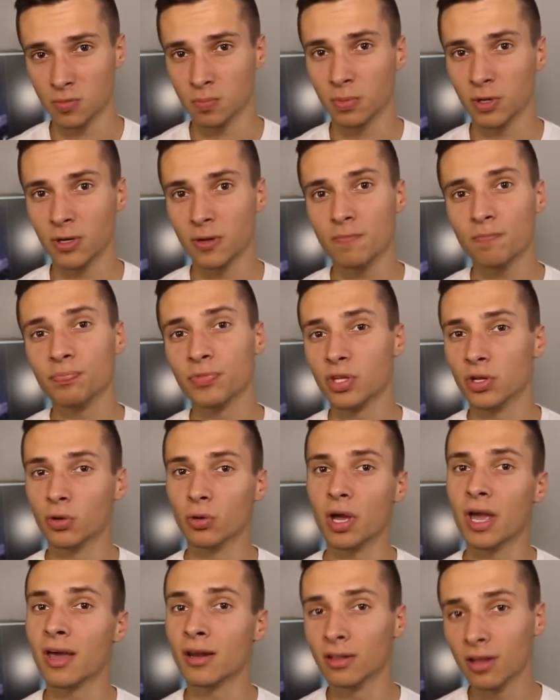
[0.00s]
But,
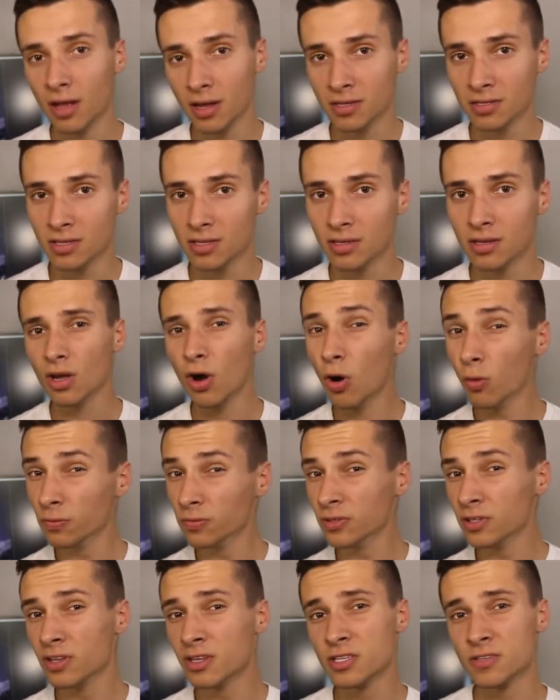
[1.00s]
analyze it.
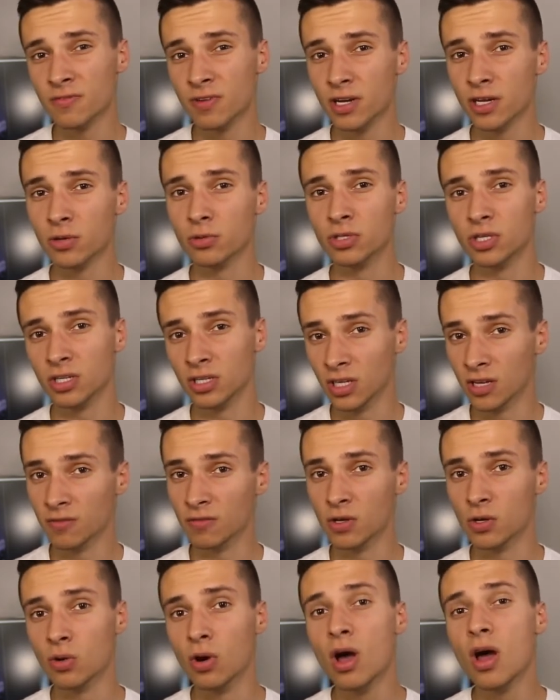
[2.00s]
Hopefully this video did give
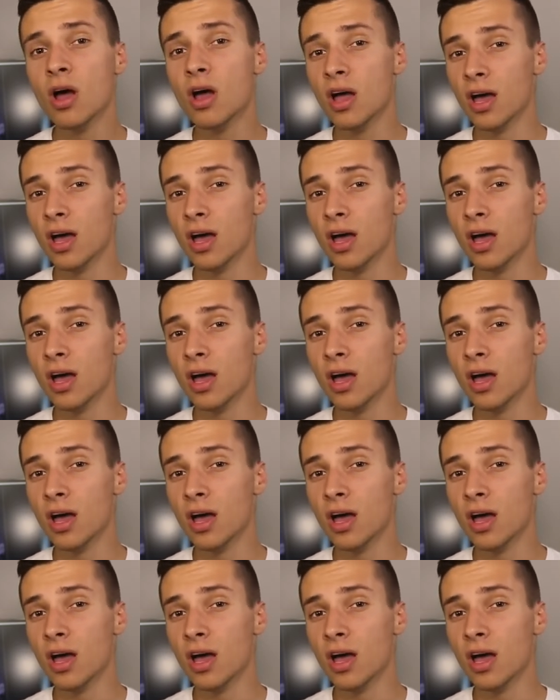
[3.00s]
you